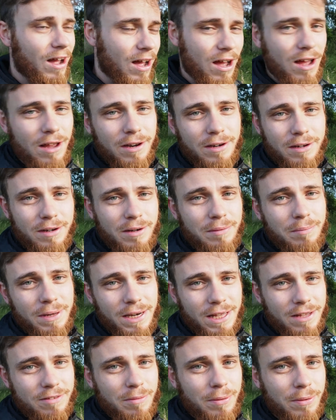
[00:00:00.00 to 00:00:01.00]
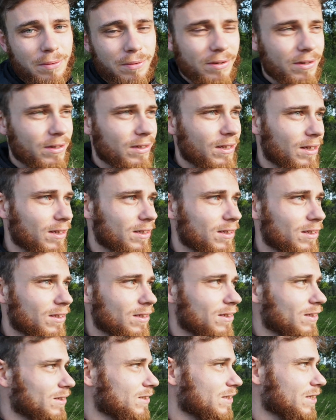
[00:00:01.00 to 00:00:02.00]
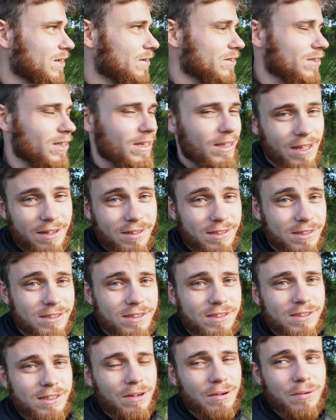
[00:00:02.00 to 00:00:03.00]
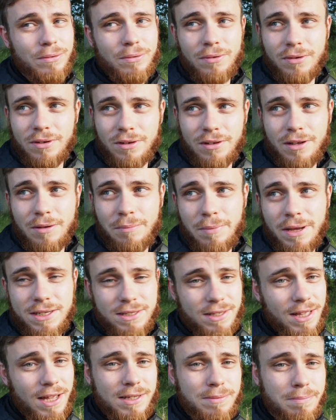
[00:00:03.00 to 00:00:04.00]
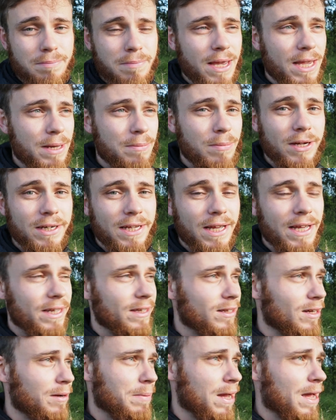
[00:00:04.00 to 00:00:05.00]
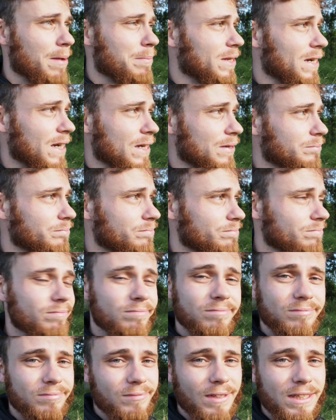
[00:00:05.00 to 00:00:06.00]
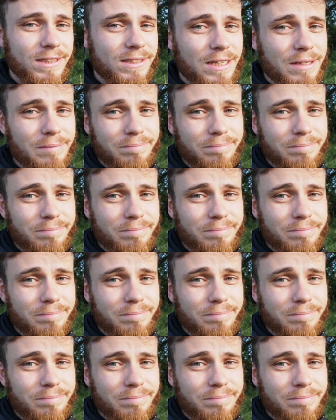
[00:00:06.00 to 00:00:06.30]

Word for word: Unbelievable. Seriously, that's so amazing. That has made my day. I'm happy now. That's it.